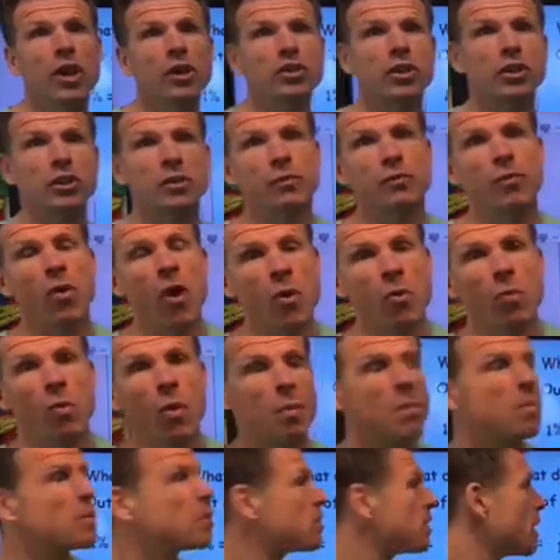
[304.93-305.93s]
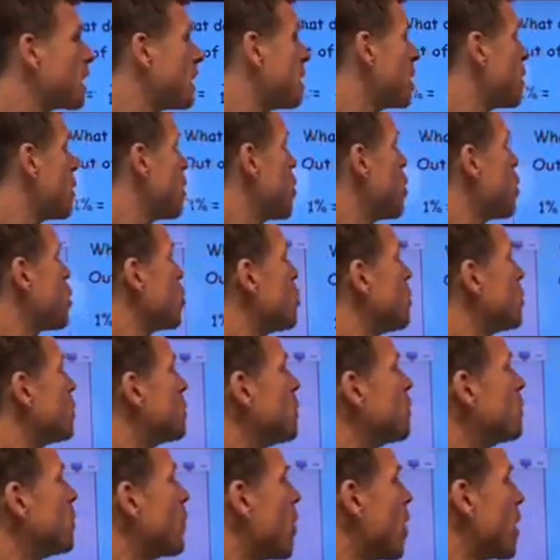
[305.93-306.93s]
So to find 1%, you
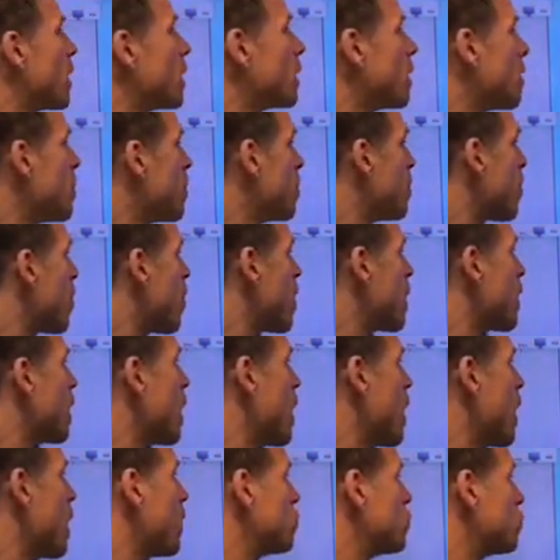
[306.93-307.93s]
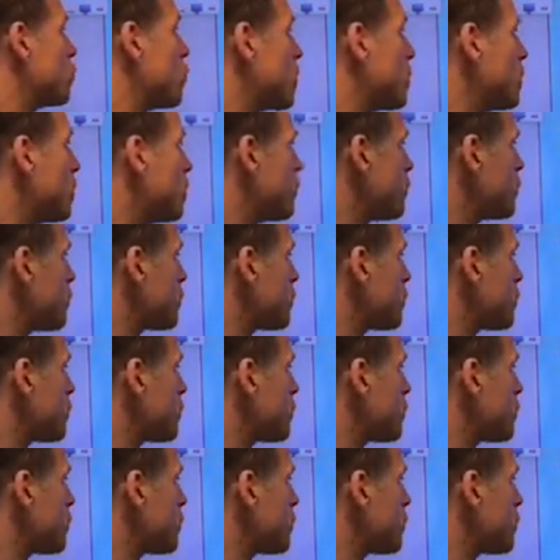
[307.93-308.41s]
would divide by 100.